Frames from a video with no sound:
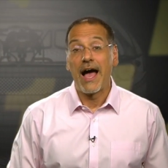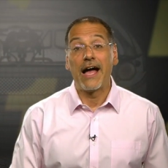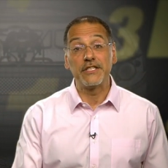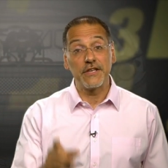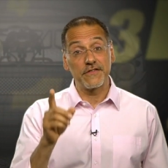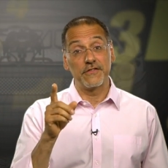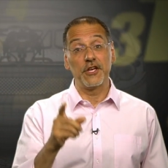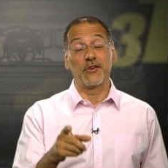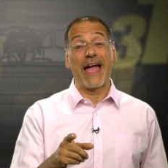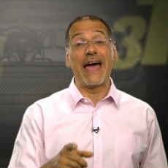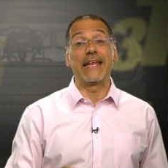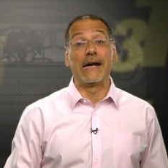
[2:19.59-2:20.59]
I just know
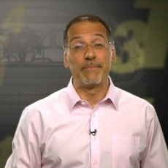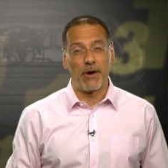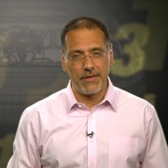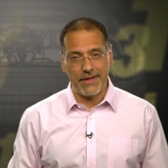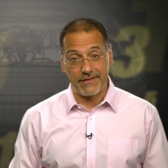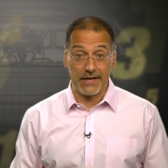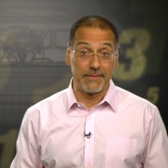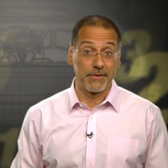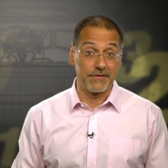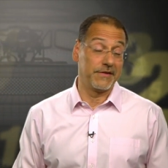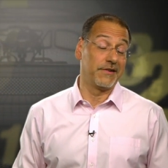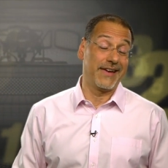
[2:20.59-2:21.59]
you're adding up all these
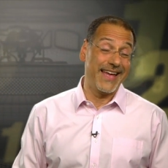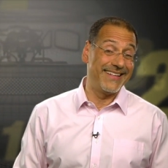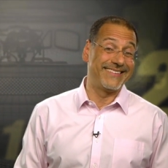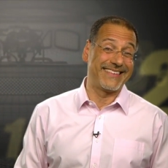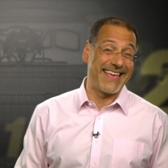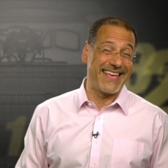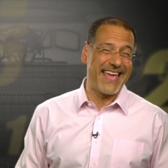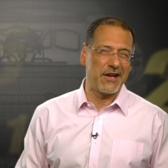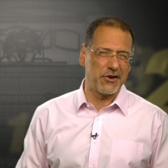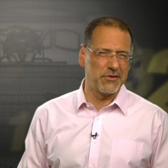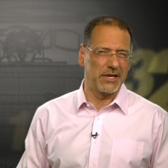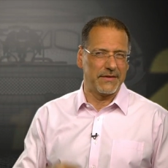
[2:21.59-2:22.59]
numbers in your head saying, hey,
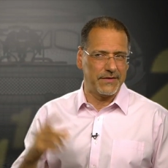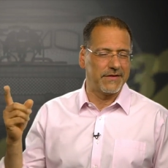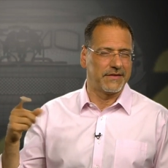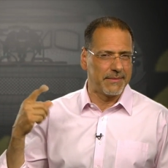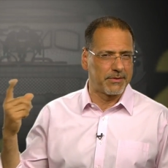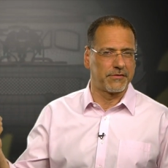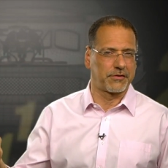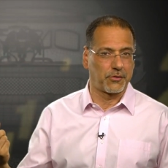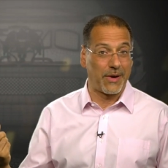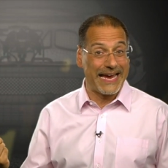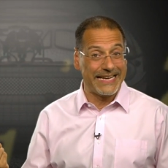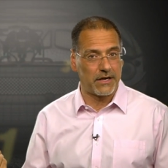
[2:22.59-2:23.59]
Cooley, if these numbers are
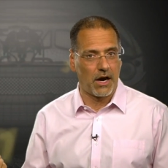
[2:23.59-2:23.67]
right,